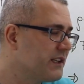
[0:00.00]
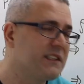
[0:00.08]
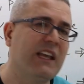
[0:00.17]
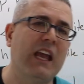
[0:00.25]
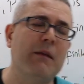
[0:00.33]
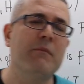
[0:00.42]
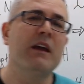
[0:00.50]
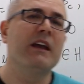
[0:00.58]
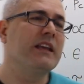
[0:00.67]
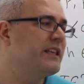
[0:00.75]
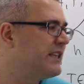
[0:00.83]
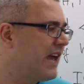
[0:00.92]
this
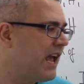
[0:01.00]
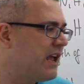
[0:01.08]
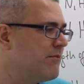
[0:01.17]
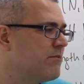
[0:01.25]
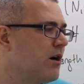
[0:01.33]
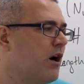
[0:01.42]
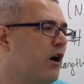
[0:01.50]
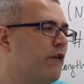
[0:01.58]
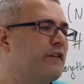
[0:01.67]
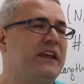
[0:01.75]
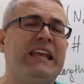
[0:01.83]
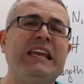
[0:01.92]
game
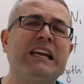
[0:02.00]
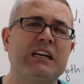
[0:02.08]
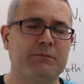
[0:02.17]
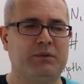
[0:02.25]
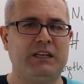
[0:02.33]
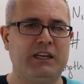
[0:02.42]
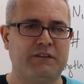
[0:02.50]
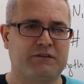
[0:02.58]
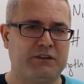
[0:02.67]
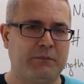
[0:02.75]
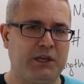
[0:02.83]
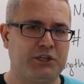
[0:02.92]
of incomplete
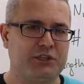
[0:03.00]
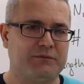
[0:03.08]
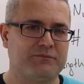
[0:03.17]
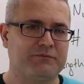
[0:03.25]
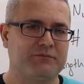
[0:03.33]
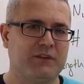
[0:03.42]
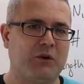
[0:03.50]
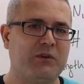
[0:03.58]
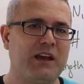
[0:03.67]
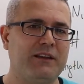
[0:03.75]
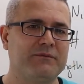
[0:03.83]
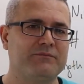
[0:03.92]
information.
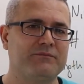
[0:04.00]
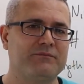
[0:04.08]
Okay?